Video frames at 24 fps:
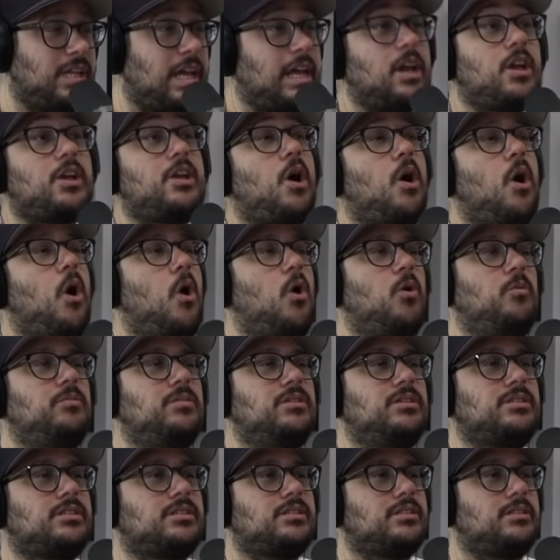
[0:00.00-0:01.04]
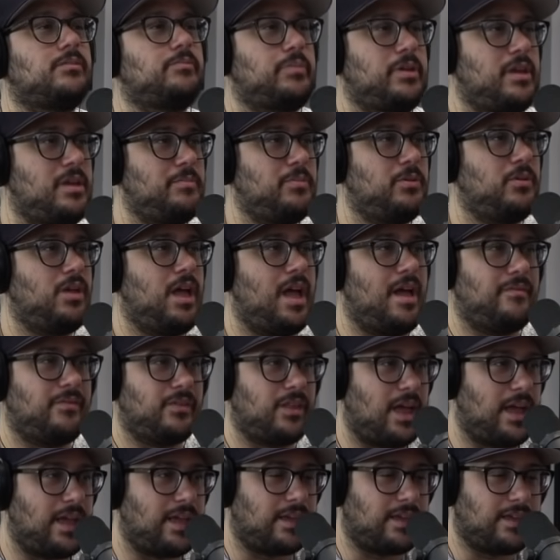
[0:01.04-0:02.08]
Like, you know, homeless people have
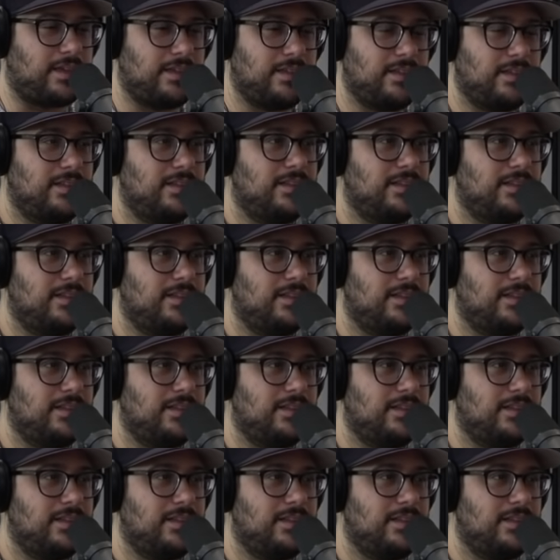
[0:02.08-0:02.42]
like.